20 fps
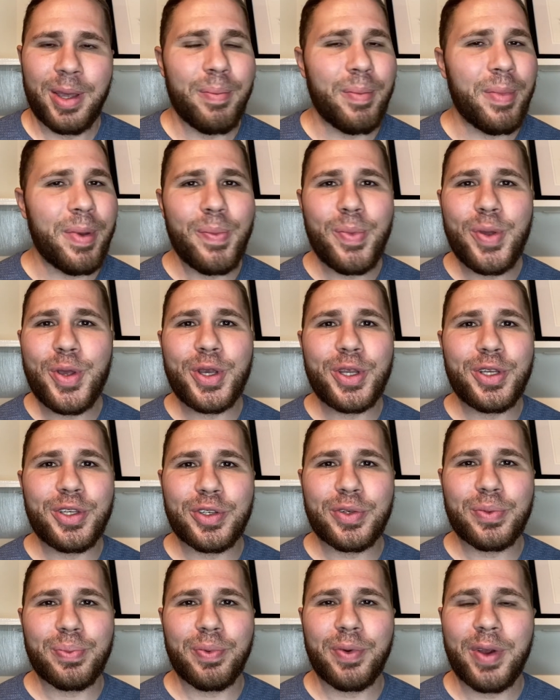Maybe you can
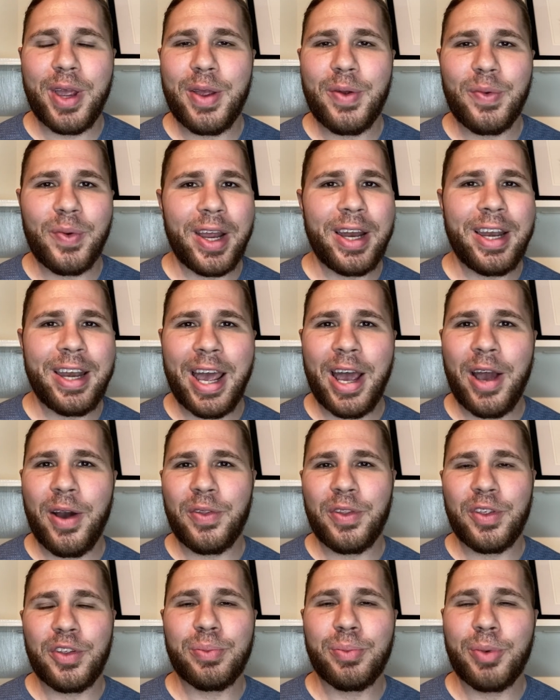just pray right now
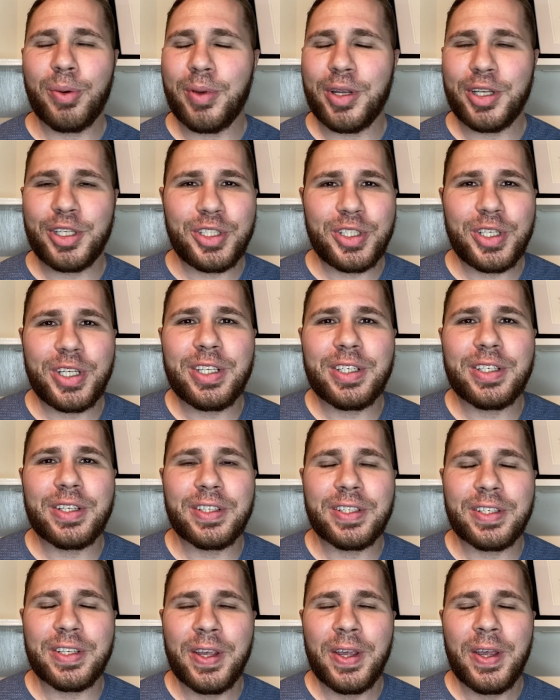in this moment
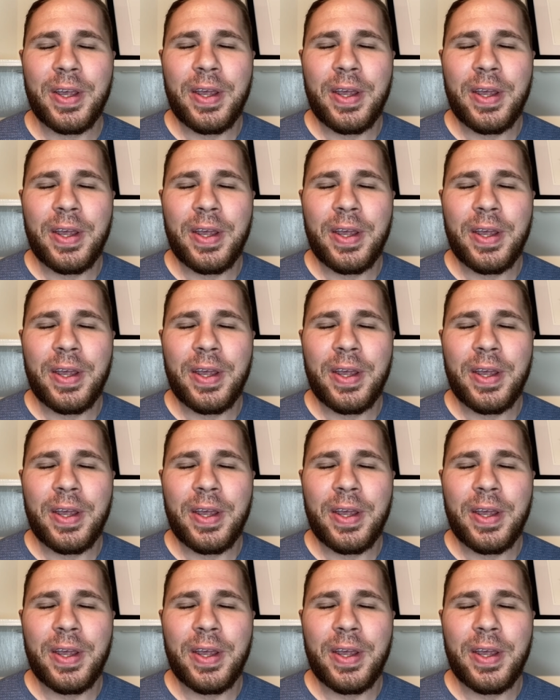Jesus,